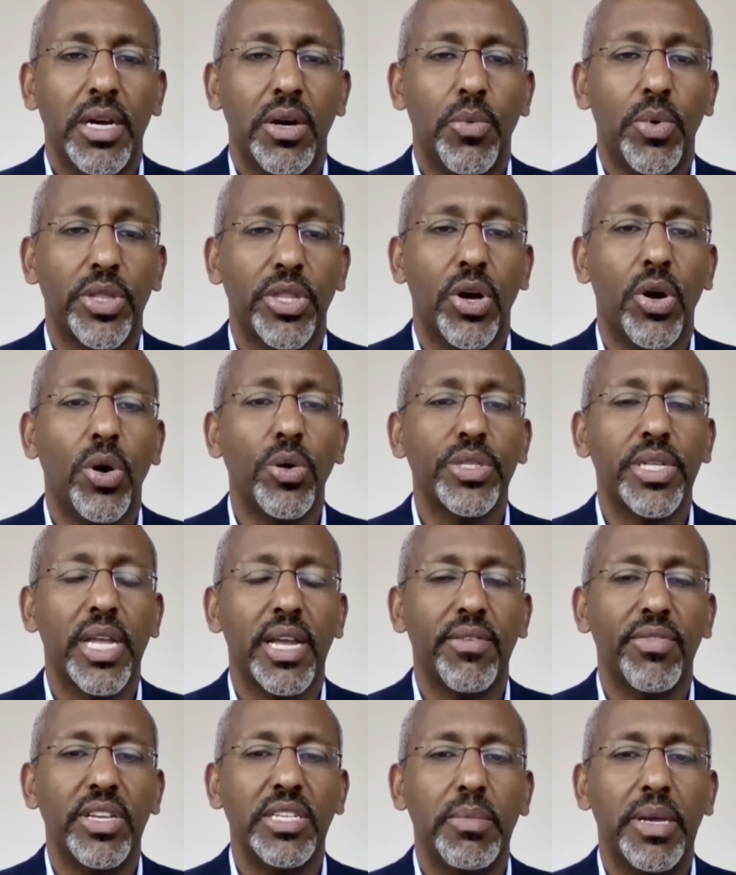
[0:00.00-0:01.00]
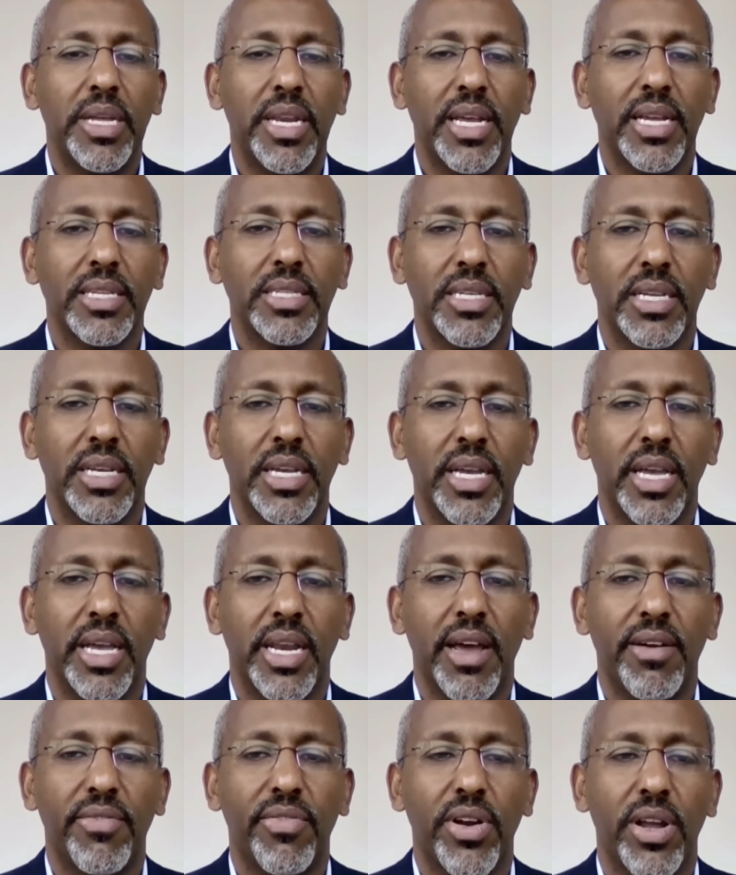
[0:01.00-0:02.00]
With the hosting of these meetings
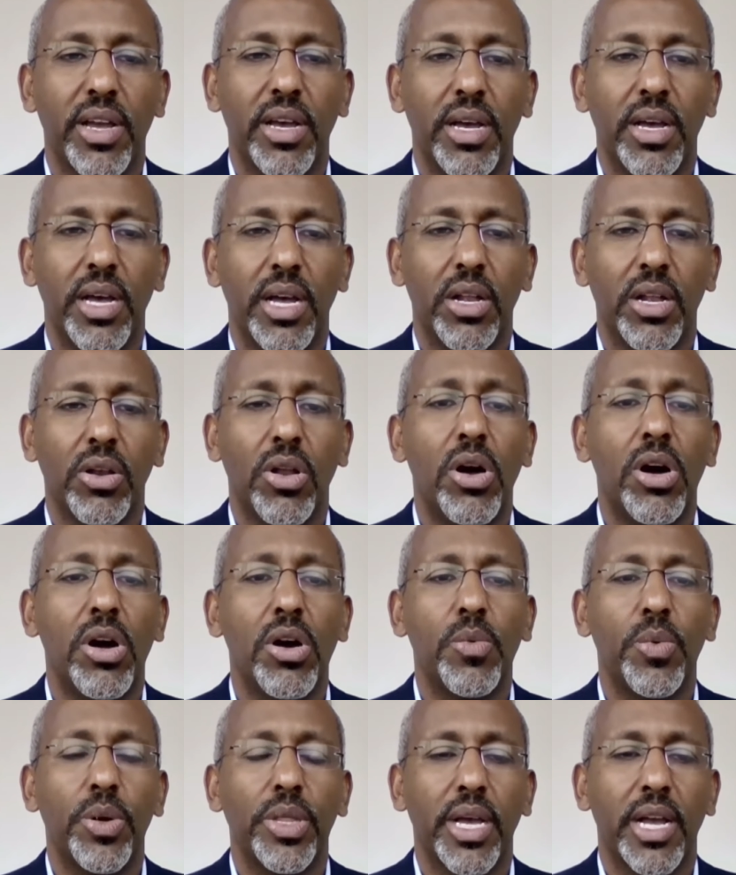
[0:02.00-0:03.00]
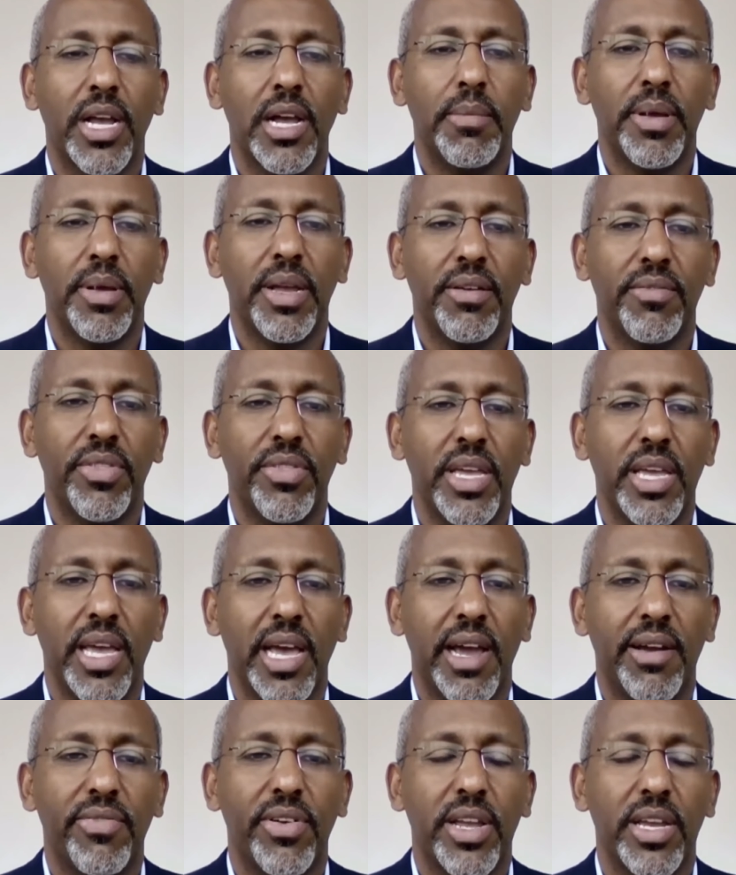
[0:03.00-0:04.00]
in Africa, along with the coming of the
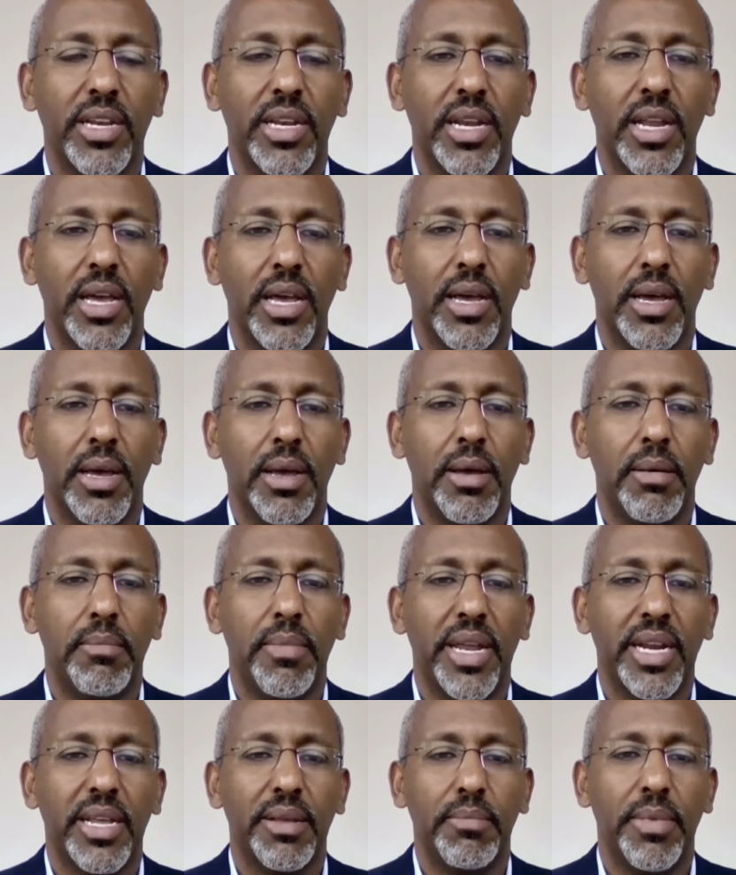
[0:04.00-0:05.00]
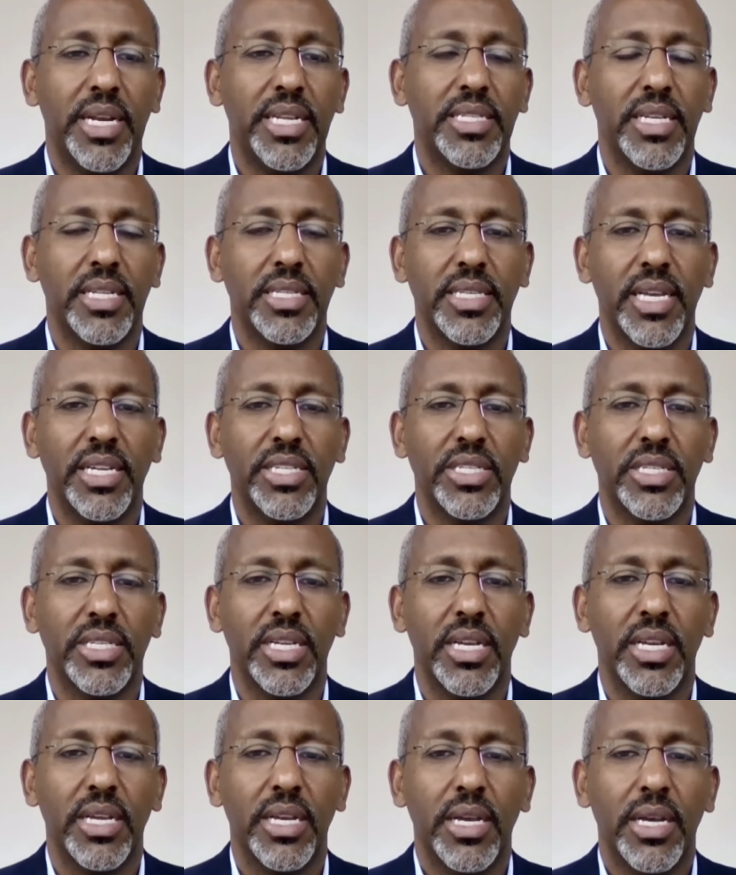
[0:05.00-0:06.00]
African Medicines
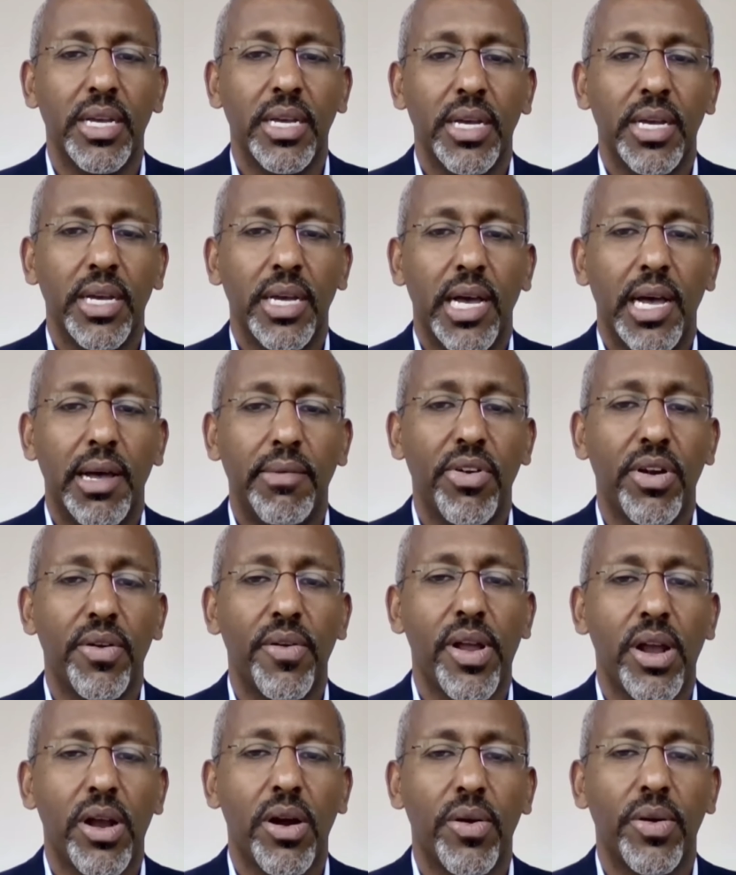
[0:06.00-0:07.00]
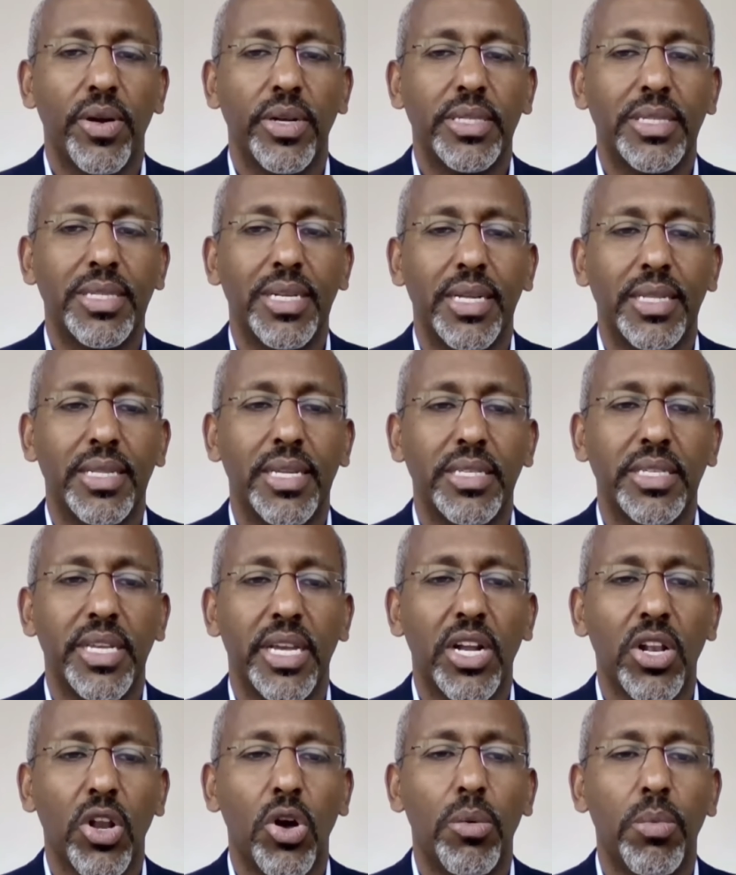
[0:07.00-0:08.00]
Agency, I'm very encouraged to
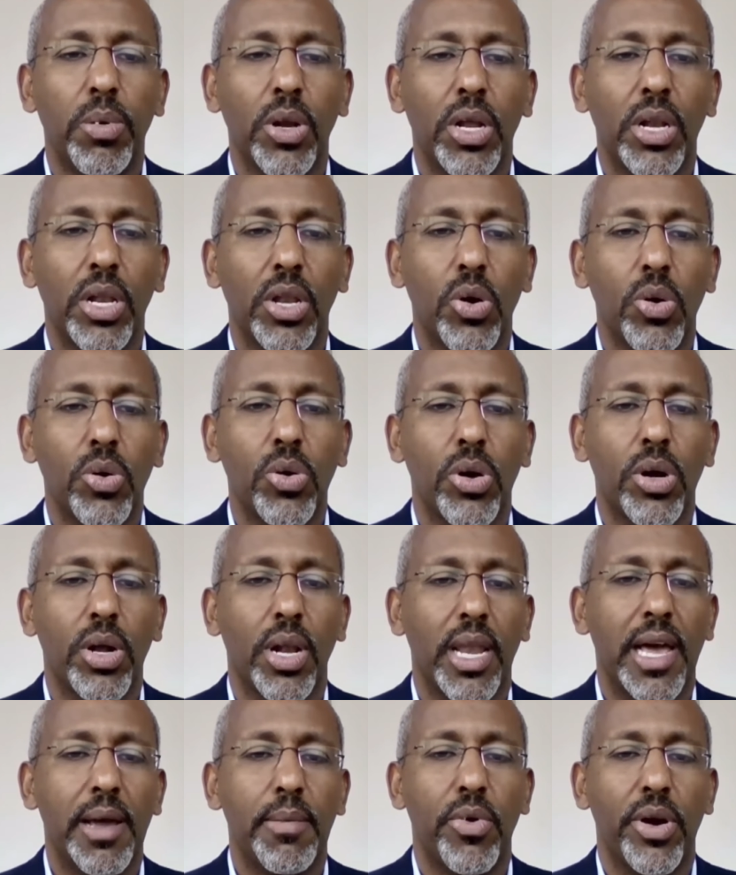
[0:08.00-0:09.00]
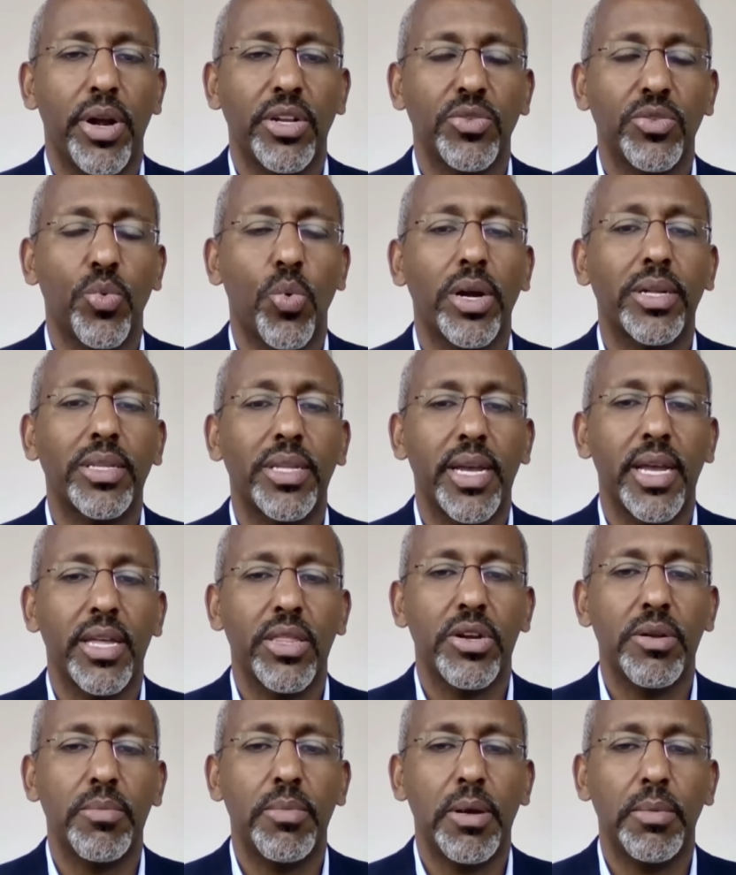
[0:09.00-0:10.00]
see global and local collaborators work
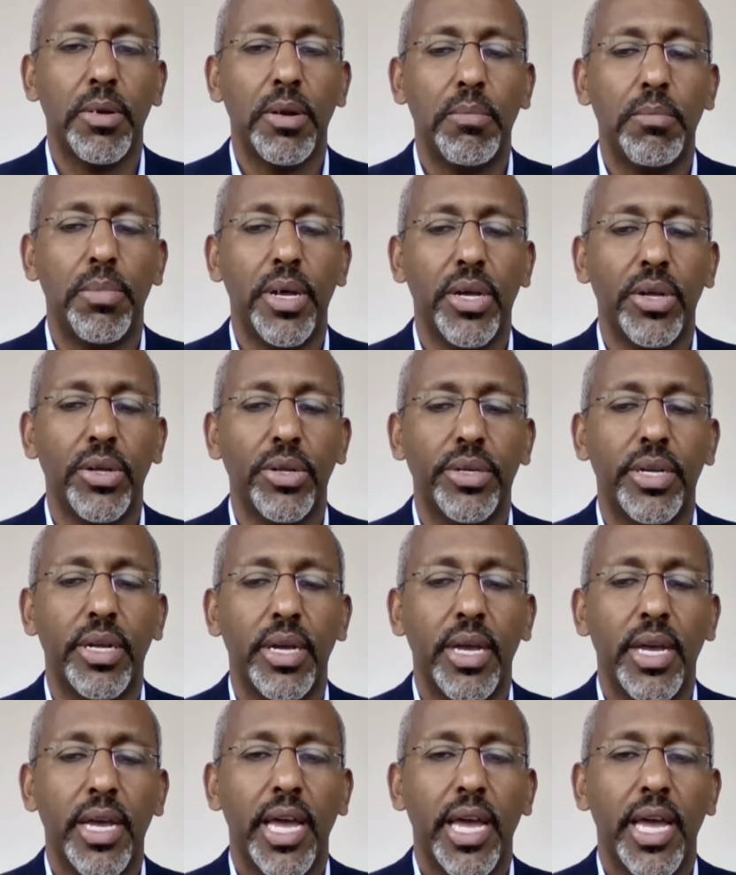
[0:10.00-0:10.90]
together to be able to build